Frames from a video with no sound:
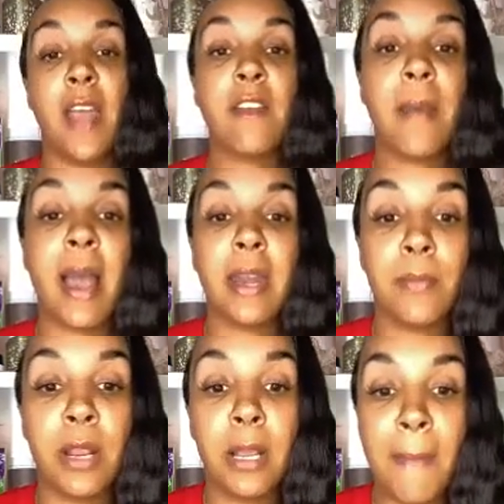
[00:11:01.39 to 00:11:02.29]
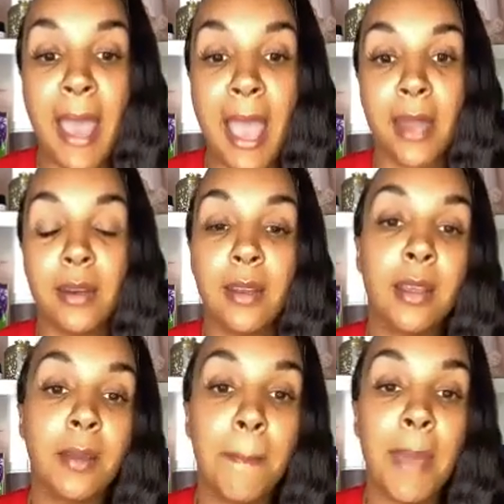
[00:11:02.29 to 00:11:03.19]
Everybody bring a mat,
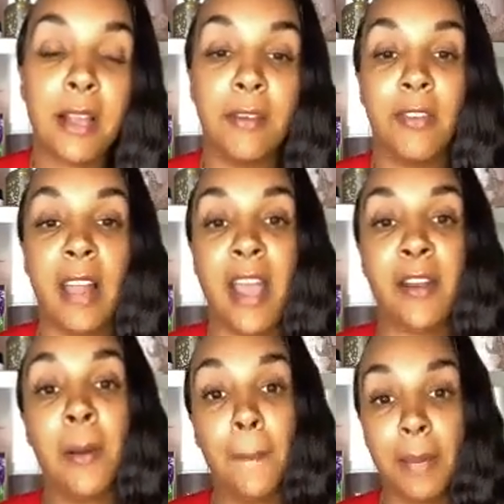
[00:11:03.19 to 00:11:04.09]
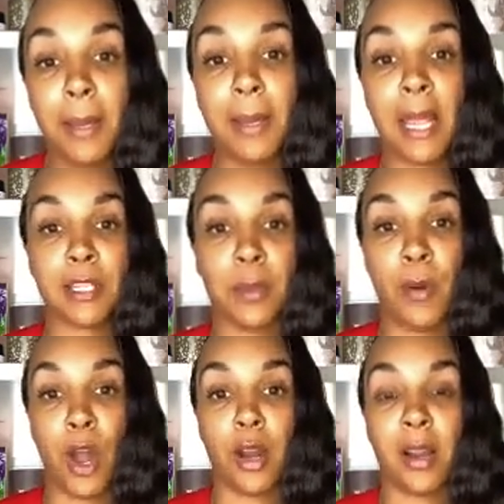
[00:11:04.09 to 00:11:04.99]
make a flyer, meet me at the
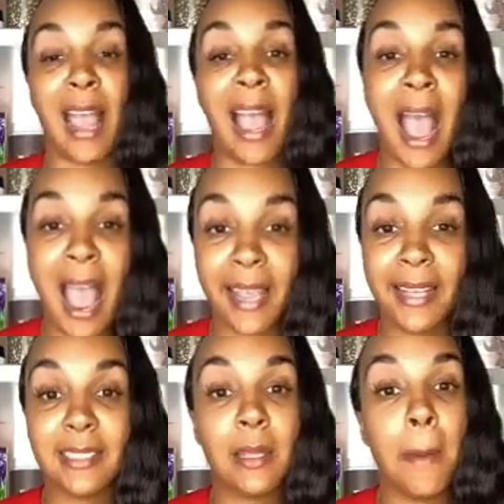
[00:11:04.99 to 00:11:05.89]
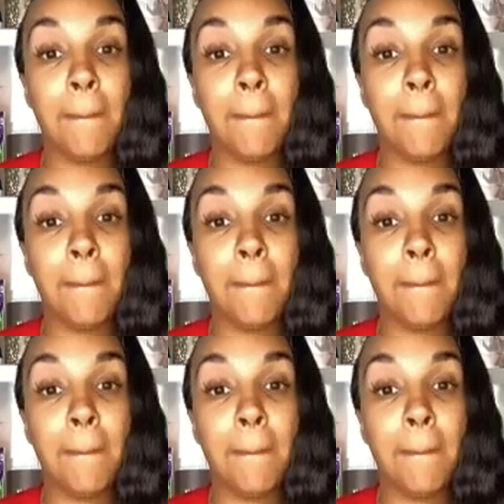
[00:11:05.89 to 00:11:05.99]
park, hikes,